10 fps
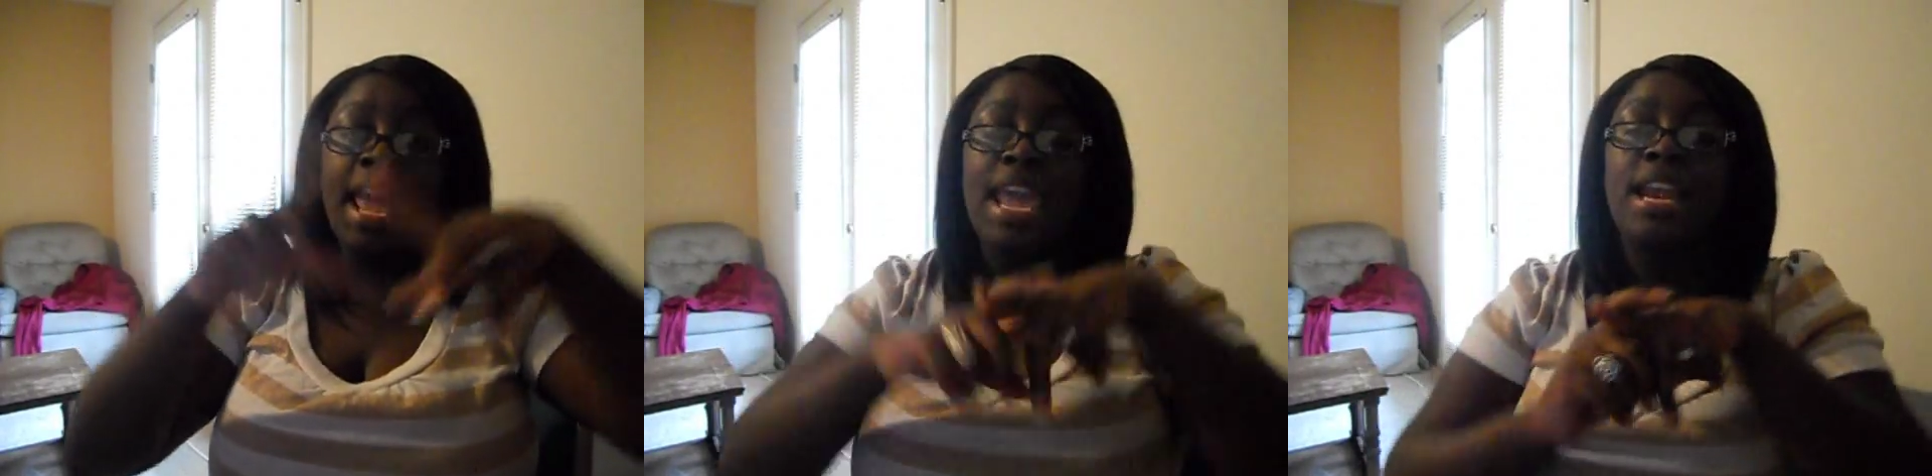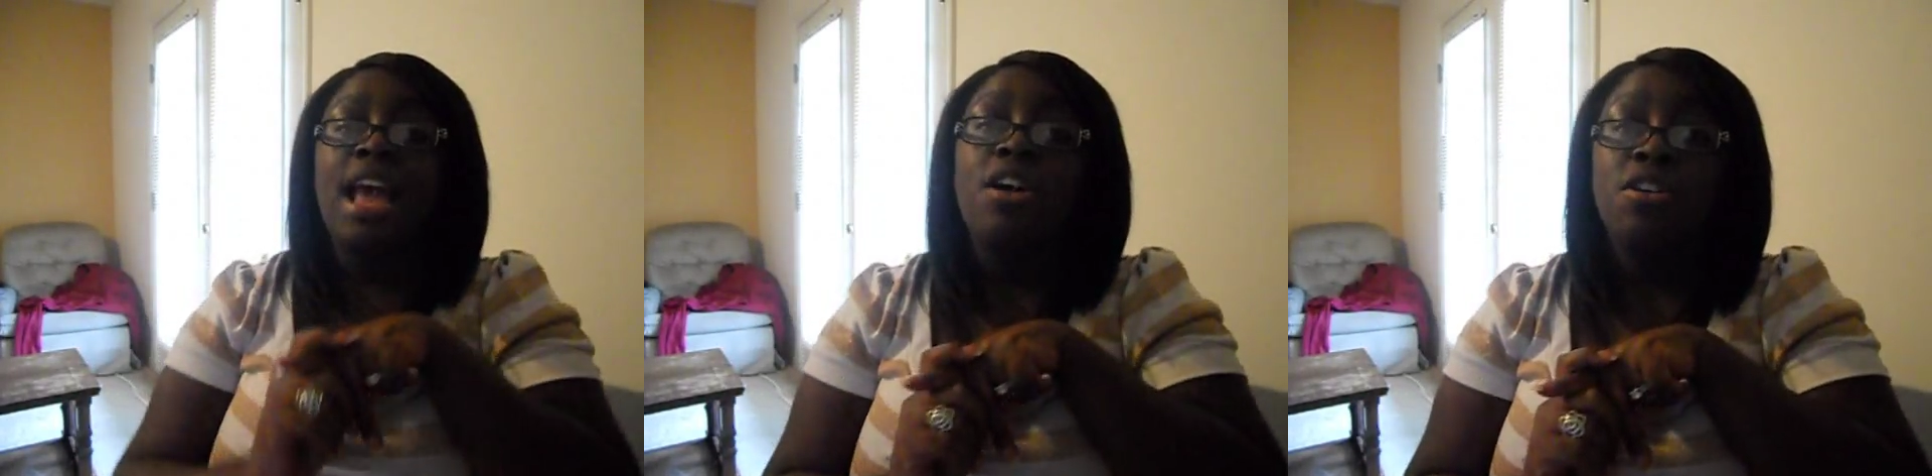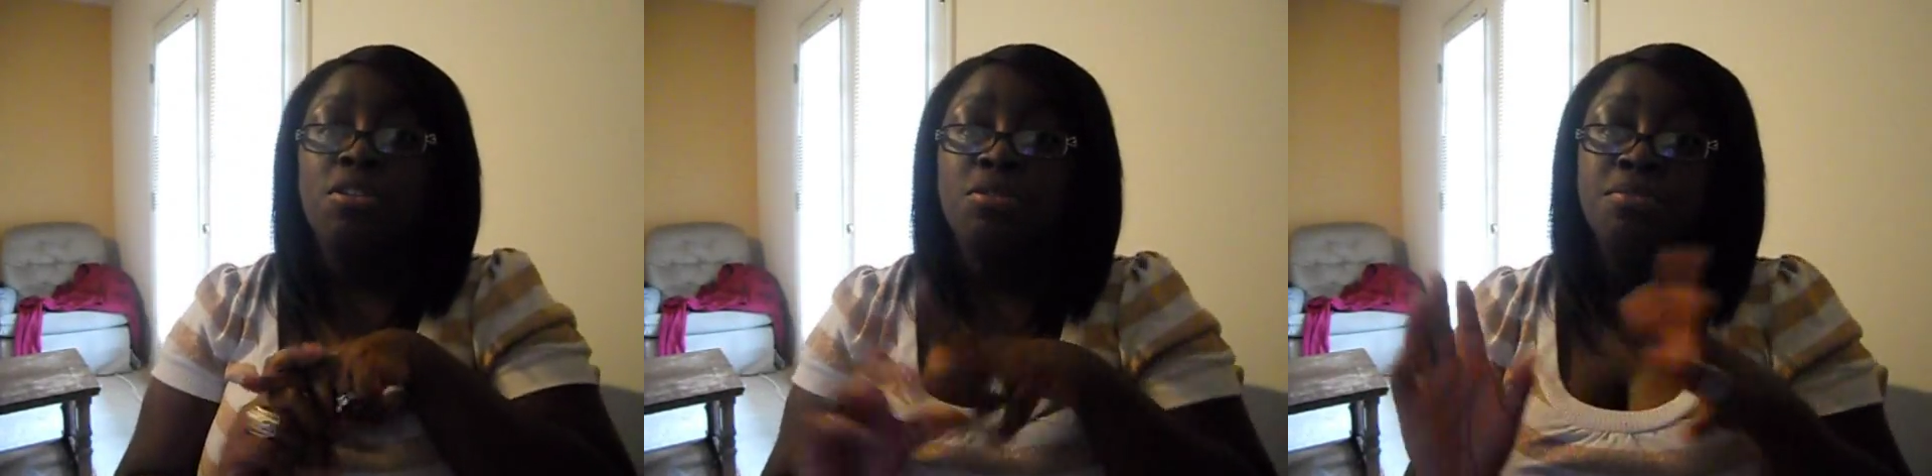and
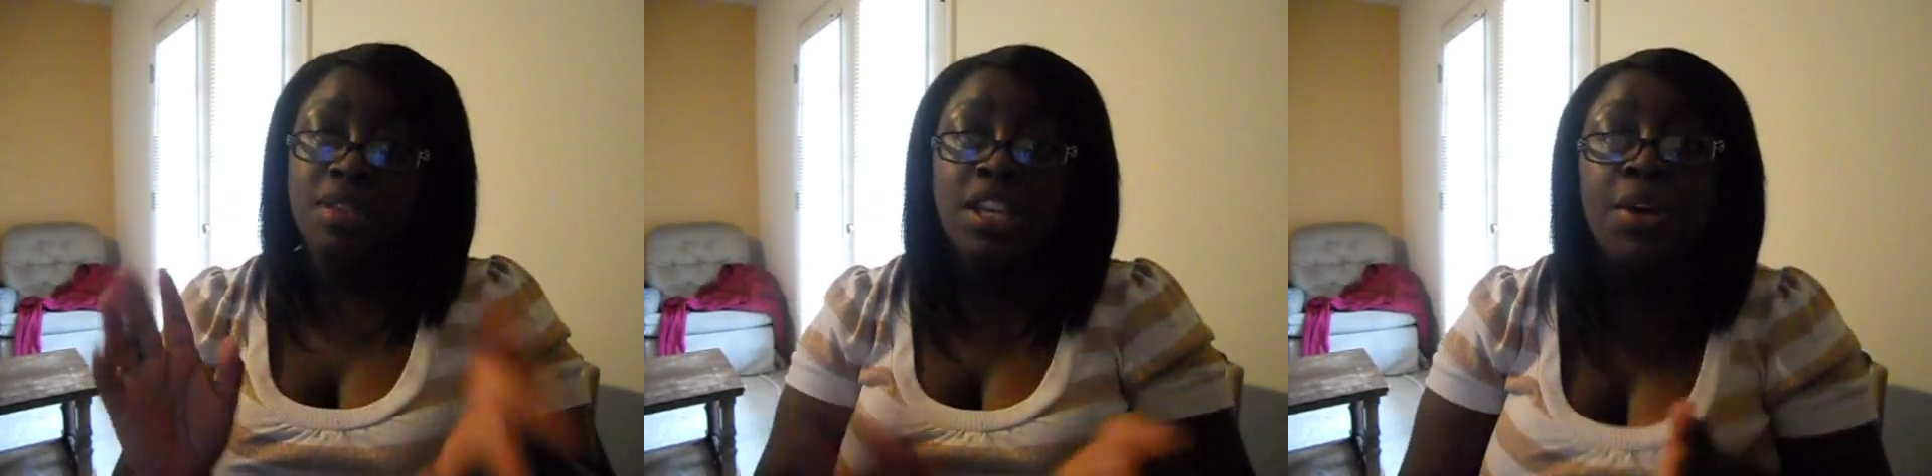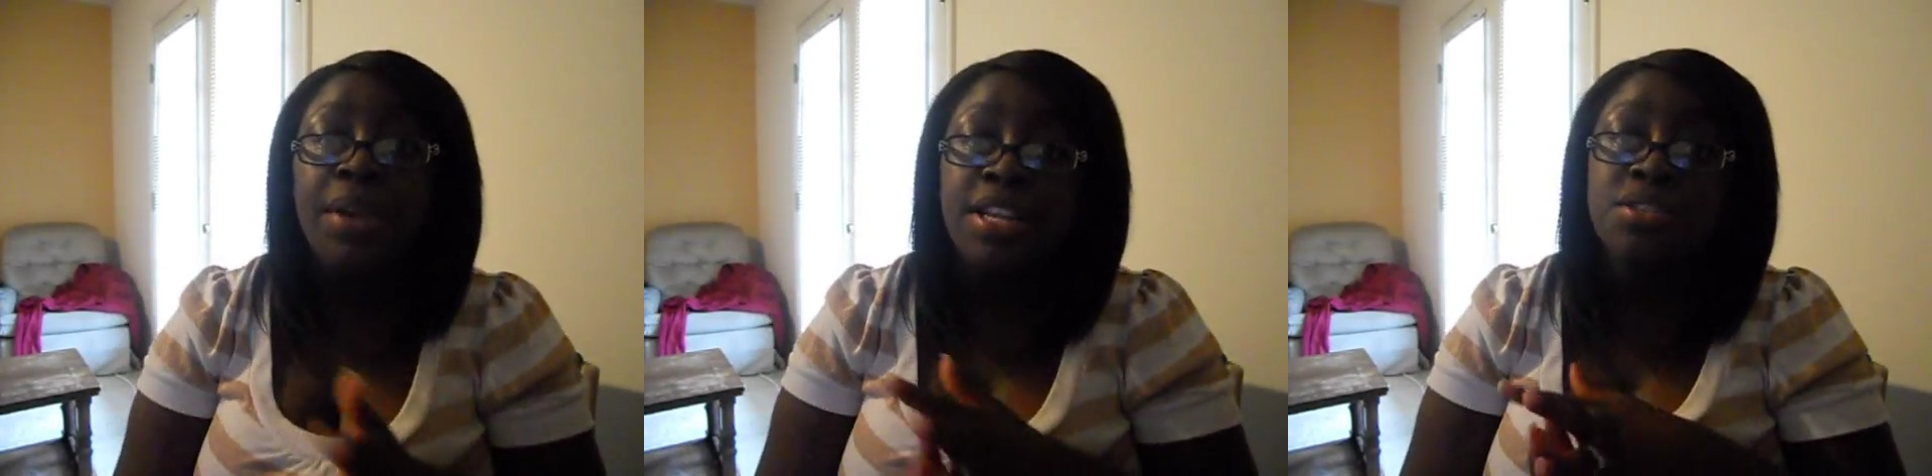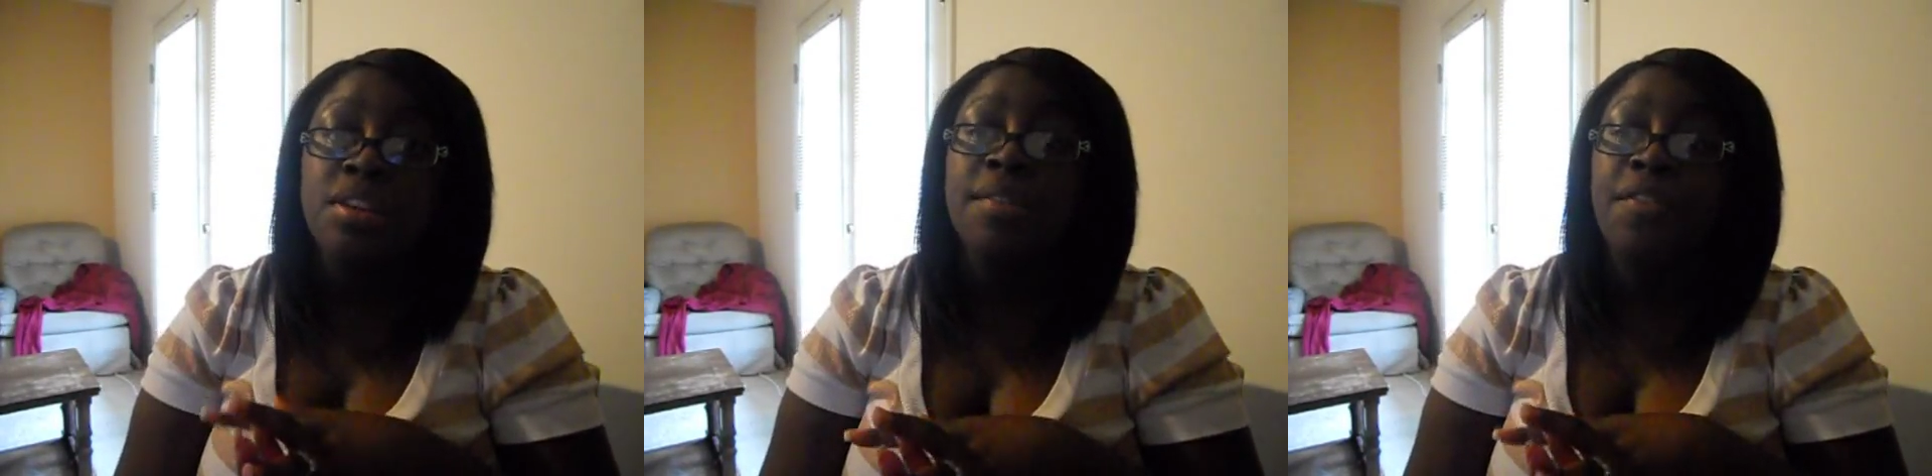I'll you know answer it.